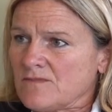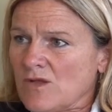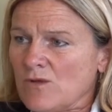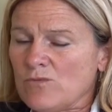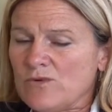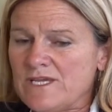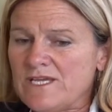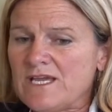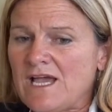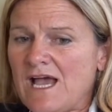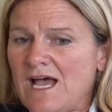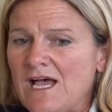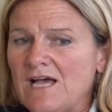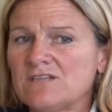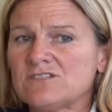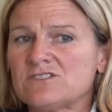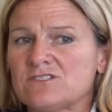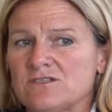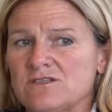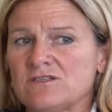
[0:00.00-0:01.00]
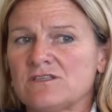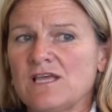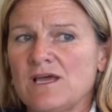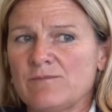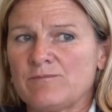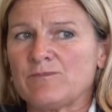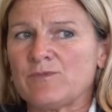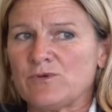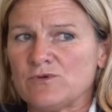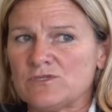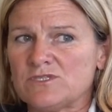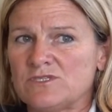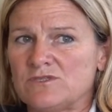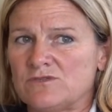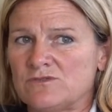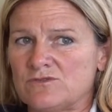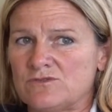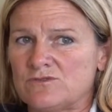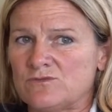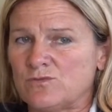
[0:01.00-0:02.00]
We ask that person
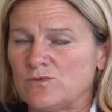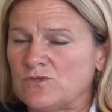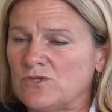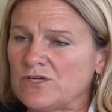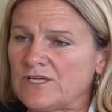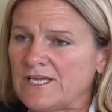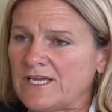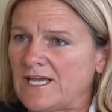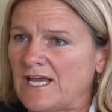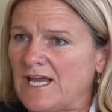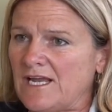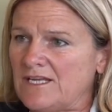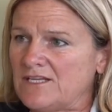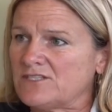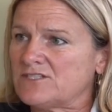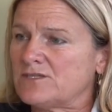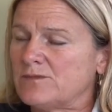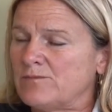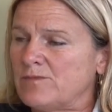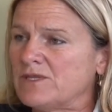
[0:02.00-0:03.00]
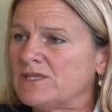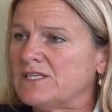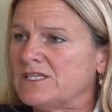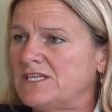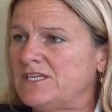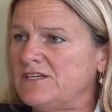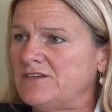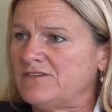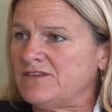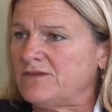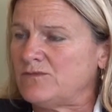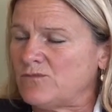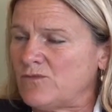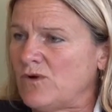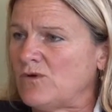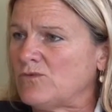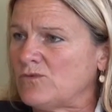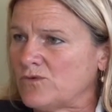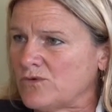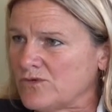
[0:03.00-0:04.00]
who's looking at it to believe in
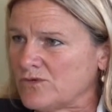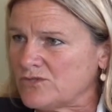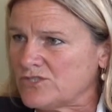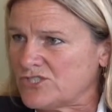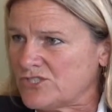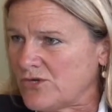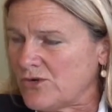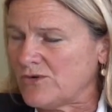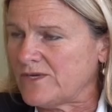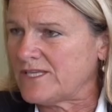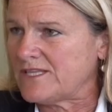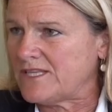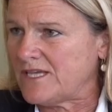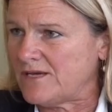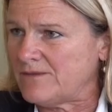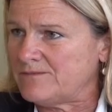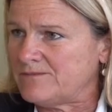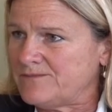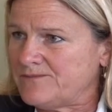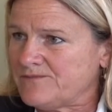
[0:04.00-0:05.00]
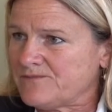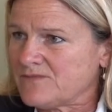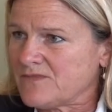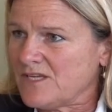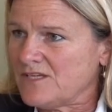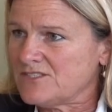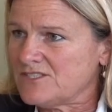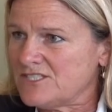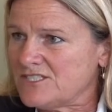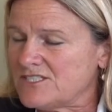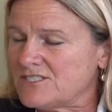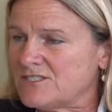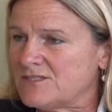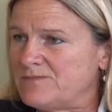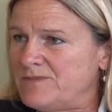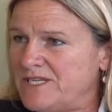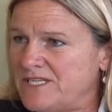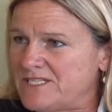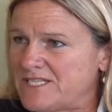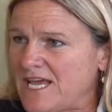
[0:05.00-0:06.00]
what we're showing them, to
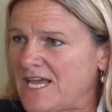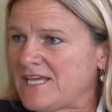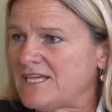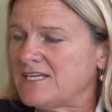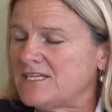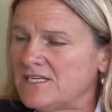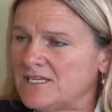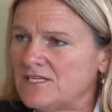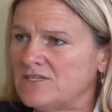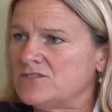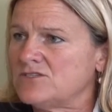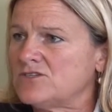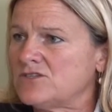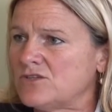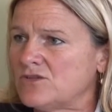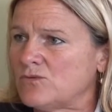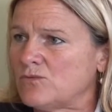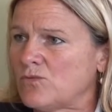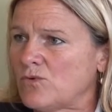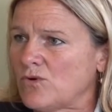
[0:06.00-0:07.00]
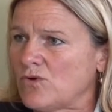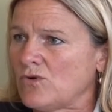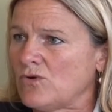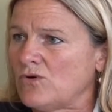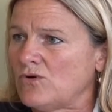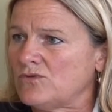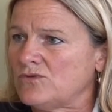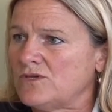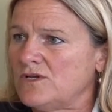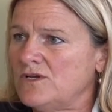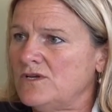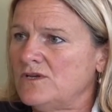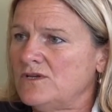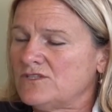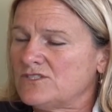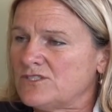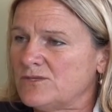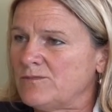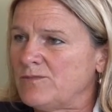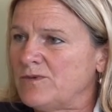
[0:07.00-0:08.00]
be taken into the world,
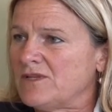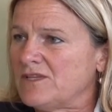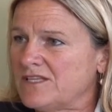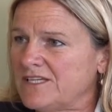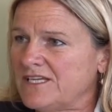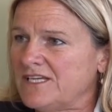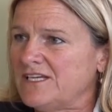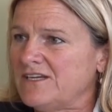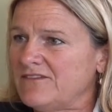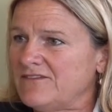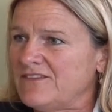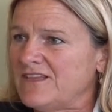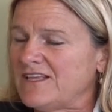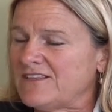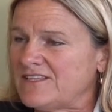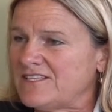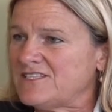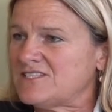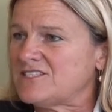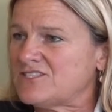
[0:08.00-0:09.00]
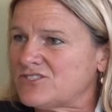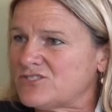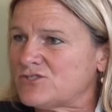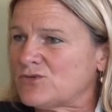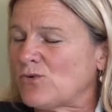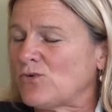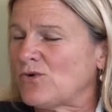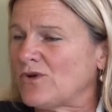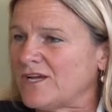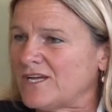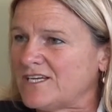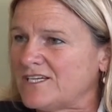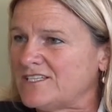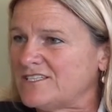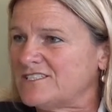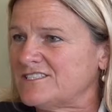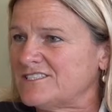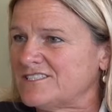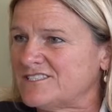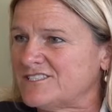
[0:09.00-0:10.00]
to believe that this story
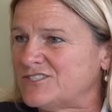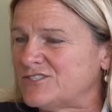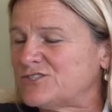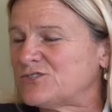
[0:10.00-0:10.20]
is the